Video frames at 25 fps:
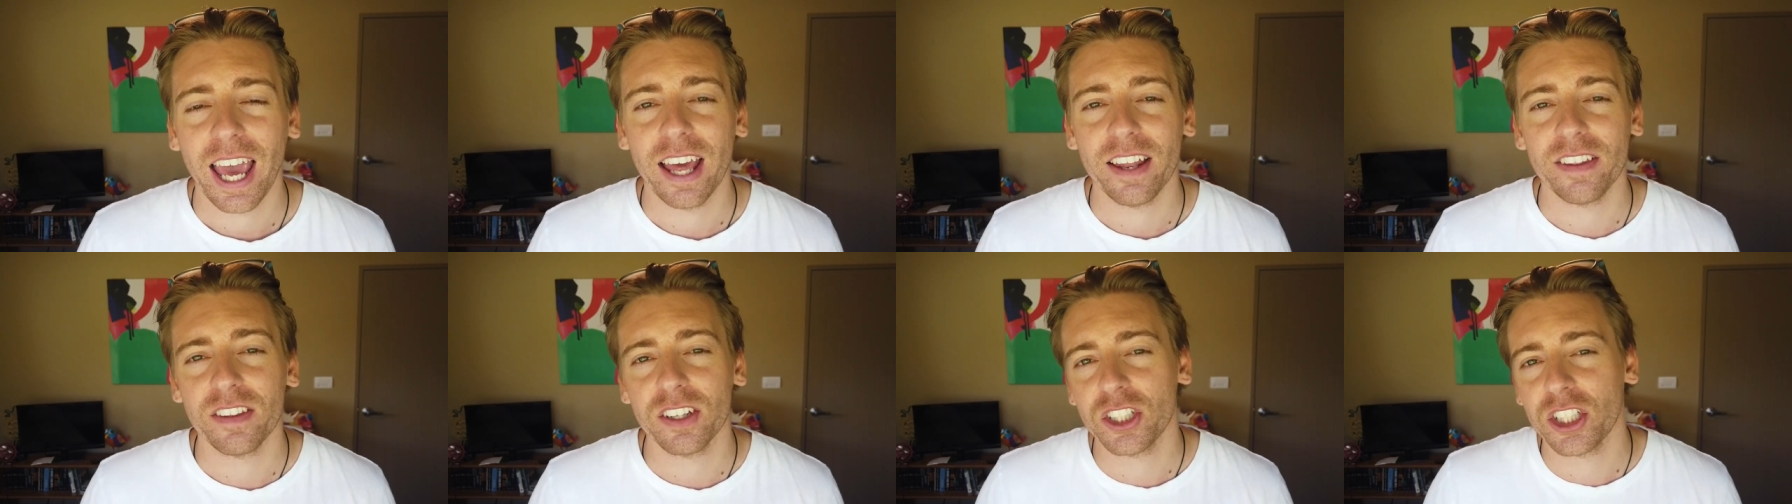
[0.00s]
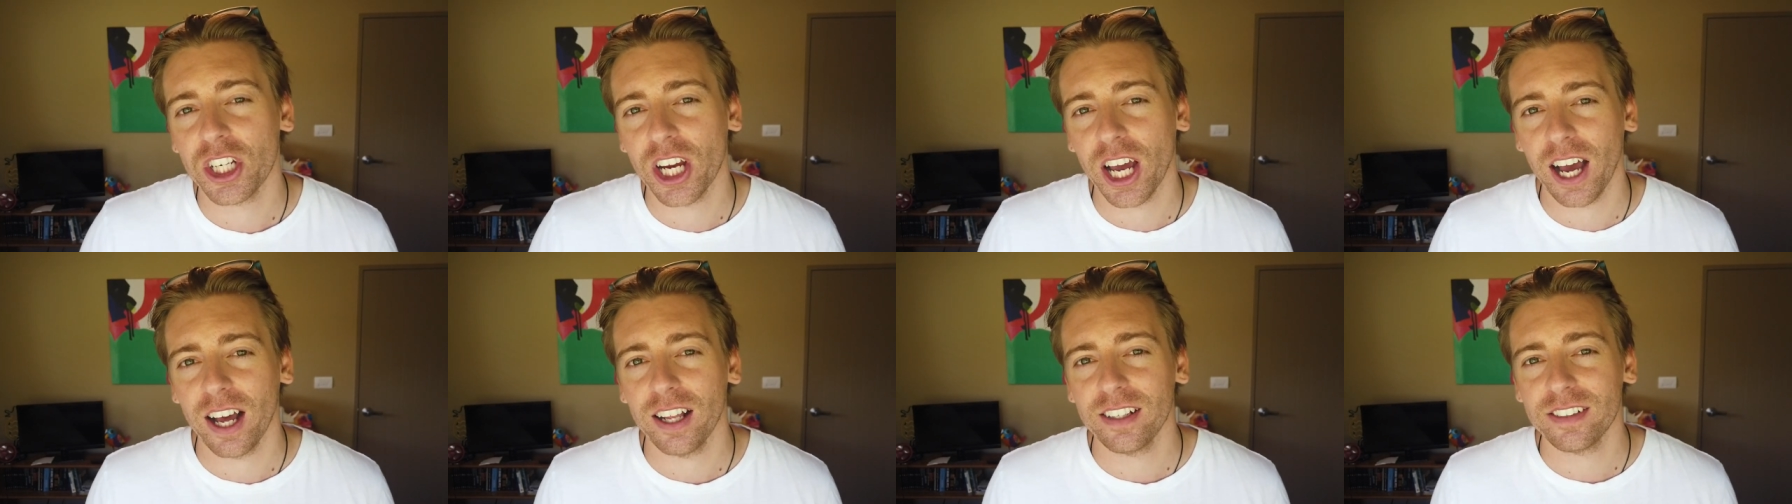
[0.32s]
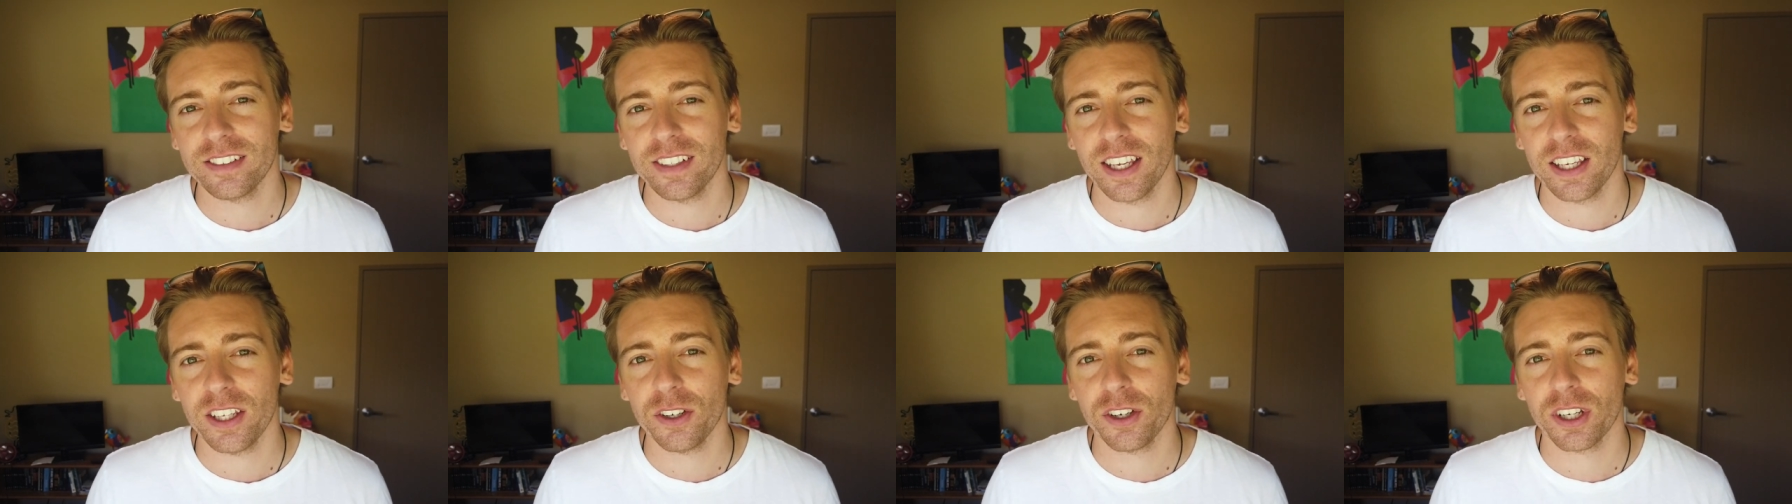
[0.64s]
and the
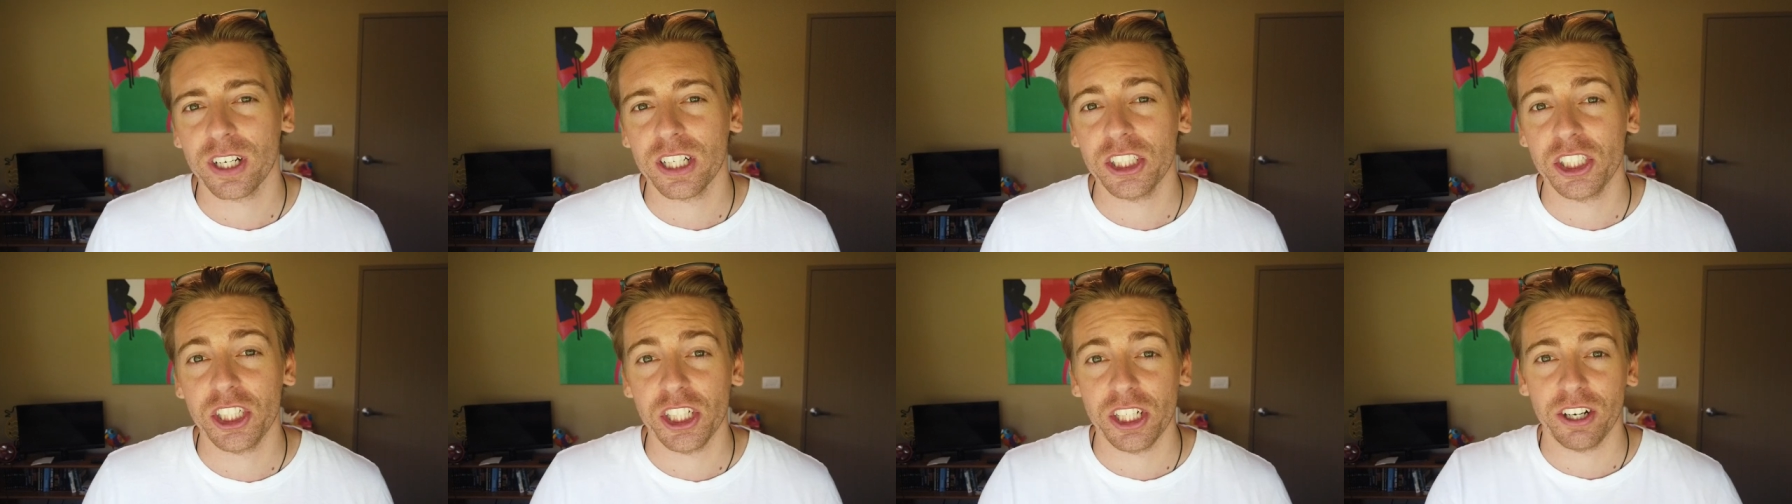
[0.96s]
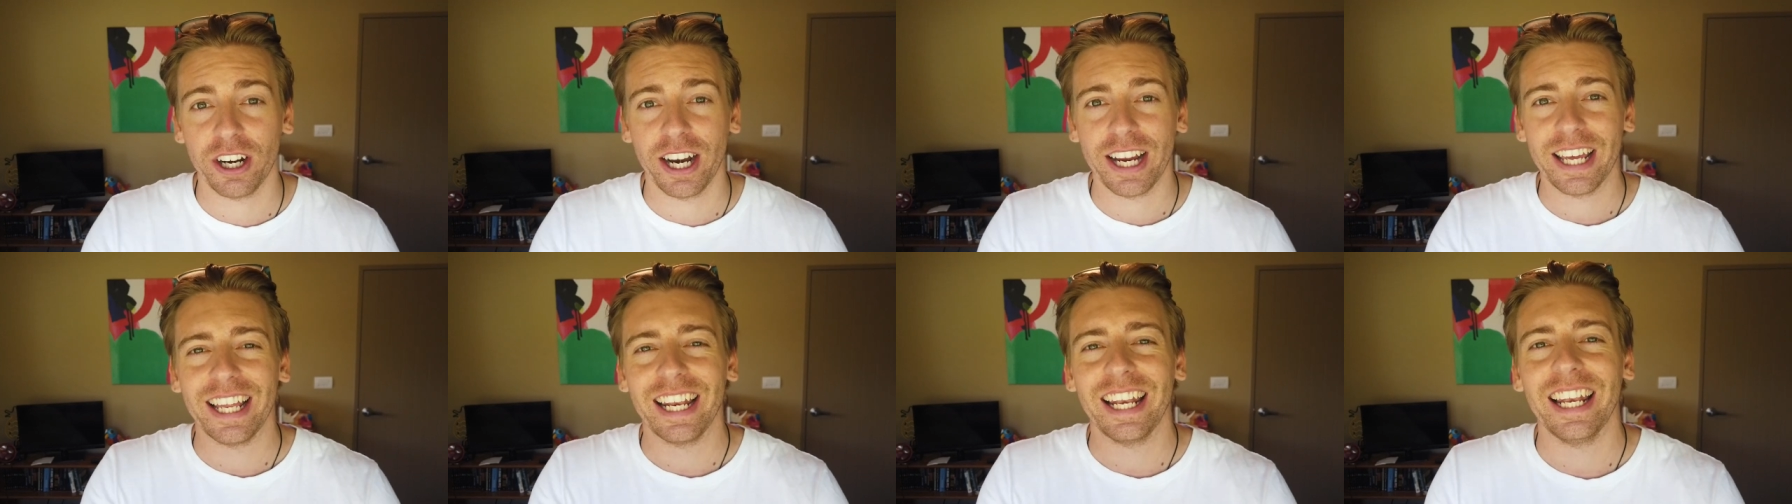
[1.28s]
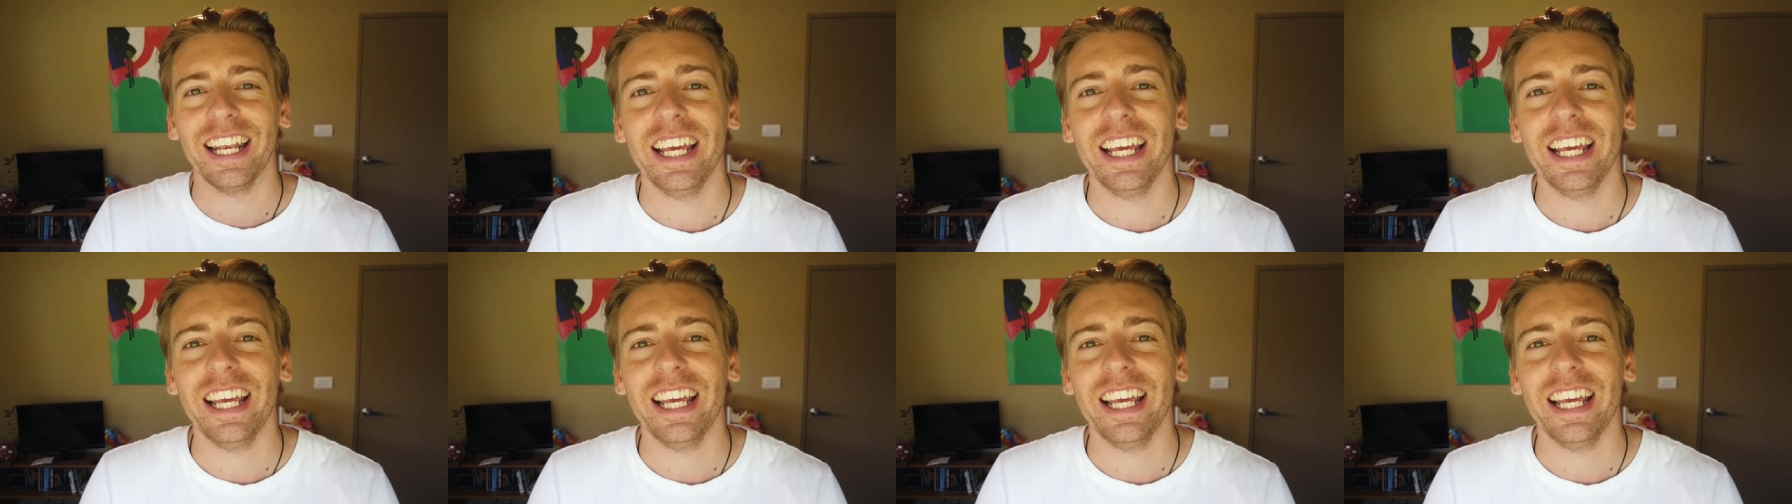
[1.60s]
chance that you're going to generate a